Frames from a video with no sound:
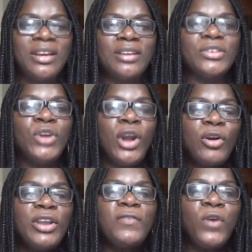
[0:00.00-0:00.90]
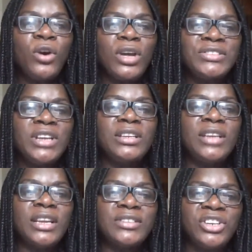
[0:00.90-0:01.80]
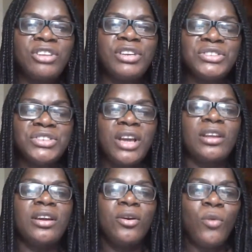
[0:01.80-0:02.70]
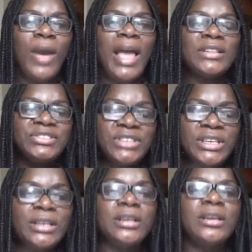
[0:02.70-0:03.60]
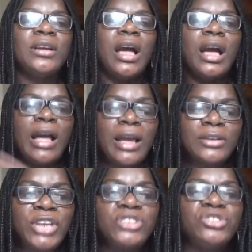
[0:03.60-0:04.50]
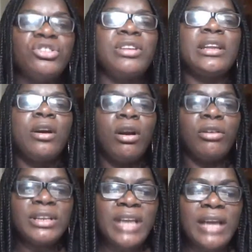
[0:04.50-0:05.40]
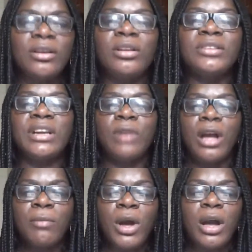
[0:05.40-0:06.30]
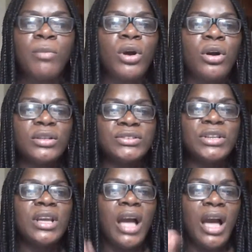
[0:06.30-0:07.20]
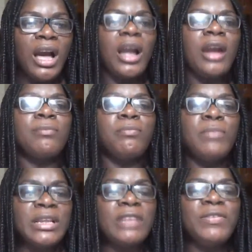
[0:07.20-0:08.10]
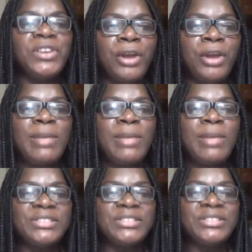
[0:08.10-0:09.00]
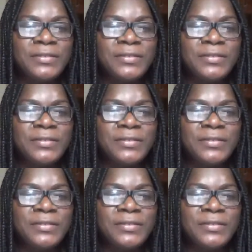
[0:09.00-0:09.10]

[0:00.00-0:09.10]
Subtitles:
So you're really focusing on the next generation while still ensuring that the current adults are among us are living their best life.